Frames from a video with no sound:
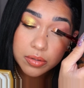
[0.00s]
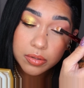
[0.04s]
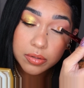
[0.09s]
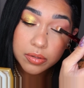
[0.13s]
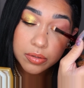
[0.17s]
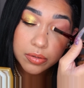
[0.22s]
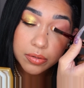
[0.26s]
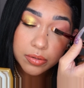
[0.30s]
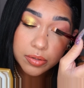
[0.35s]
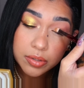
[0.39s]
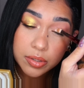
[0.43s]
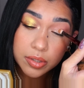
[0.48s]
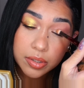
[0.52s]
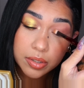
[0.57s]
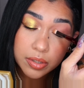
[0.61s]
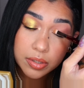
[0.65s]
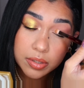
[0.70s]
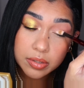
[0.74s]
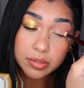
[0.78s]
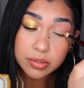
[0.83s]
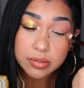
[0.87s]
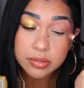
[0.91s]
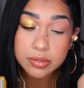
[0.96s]
Oh
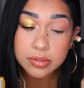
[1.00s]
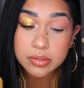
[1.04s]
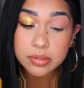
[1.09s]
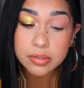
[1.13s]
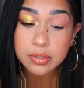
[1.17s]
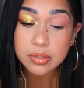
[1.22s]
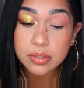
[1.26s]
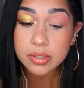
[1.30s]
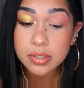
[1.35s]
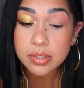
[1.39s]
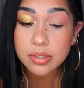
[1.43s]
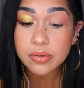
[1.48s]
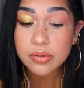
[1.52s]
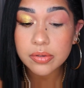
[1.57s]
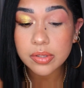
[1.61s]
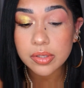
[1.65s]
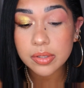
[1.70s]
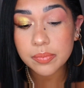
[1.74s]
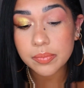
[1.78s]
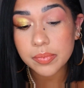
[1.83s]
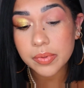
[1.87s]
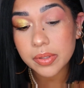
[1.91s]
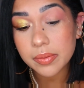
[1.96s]
yes, look at all
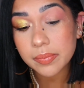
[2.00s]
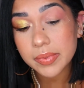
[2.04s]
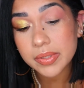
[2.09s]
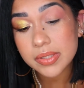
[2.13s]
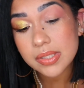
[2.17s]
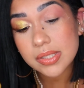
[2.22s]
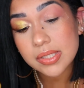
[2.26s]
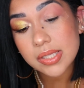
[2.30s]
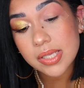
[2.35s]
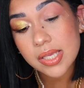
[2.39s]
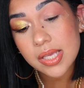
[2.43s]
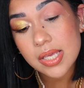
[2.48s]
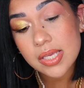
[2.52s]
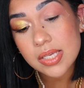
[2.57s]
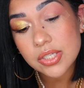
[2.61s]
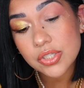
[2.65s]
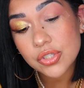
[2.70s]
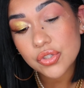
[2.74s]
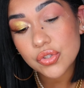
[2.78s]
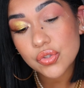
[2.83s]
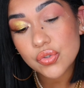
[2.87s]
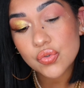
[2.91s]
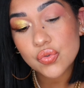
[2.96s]
the
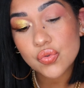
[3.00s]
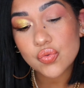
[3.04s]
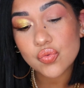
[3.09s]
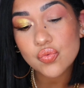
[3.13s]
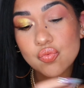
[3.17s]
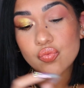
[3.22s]
pigmentation.